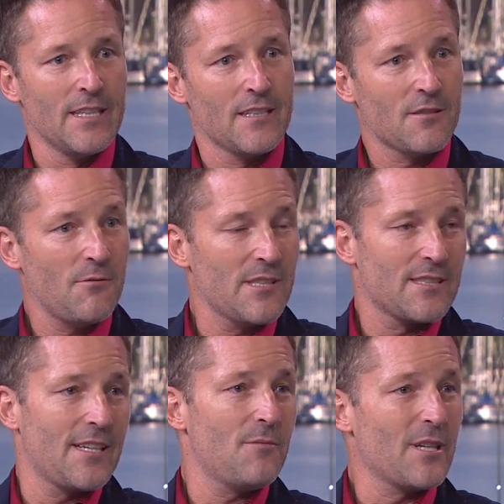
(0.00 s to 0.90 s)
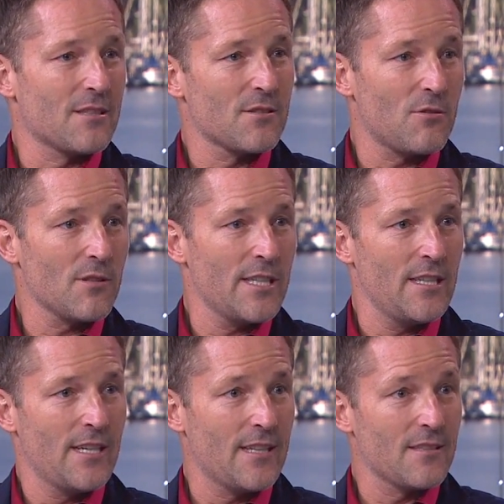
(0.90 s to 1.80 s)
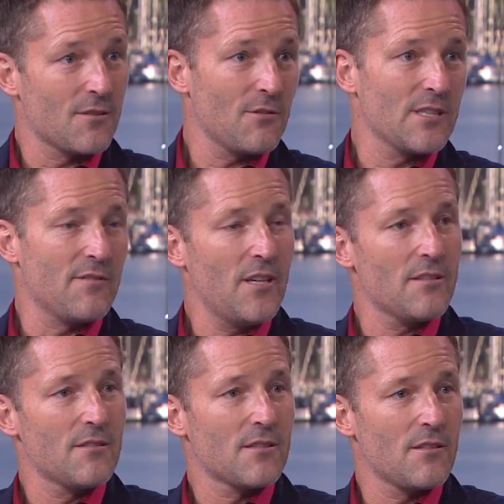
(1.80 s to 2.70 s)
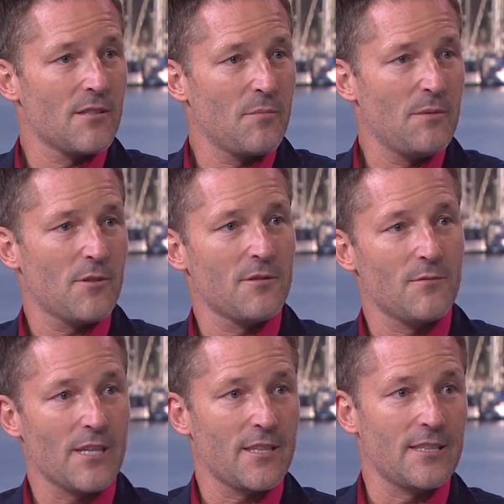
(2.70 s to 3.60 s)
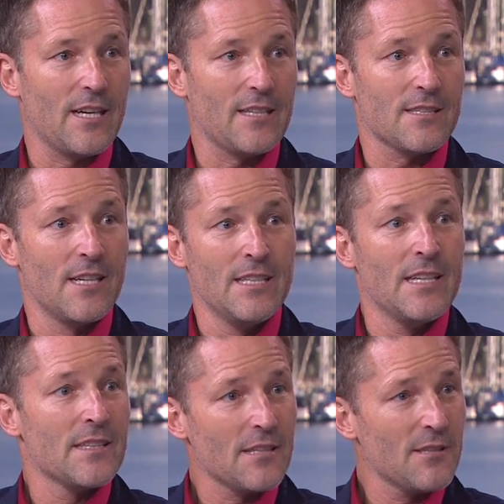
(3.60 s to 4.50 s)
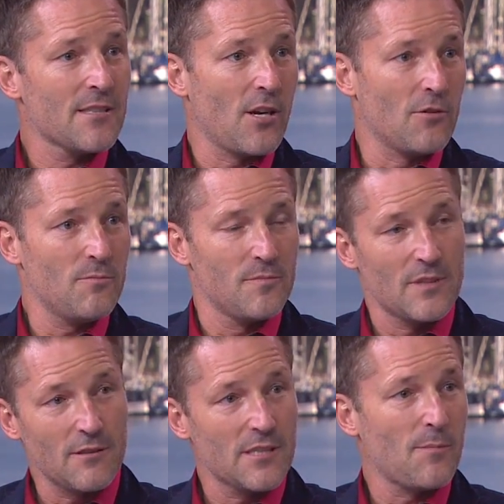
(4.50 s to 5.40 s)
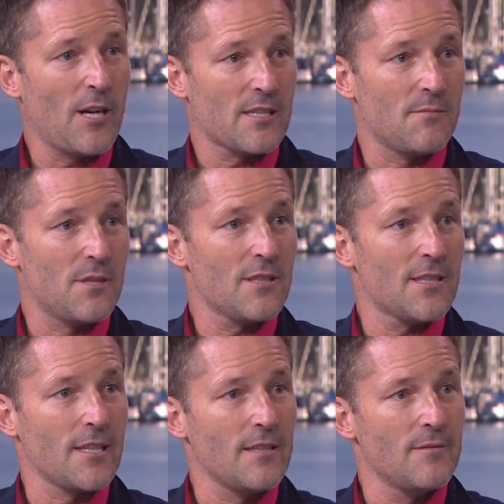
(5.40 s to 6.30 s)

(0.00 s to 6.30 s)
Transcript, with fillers: And so I want to tell my story and the stories of others so that people can recognize there is hope, there is possibility.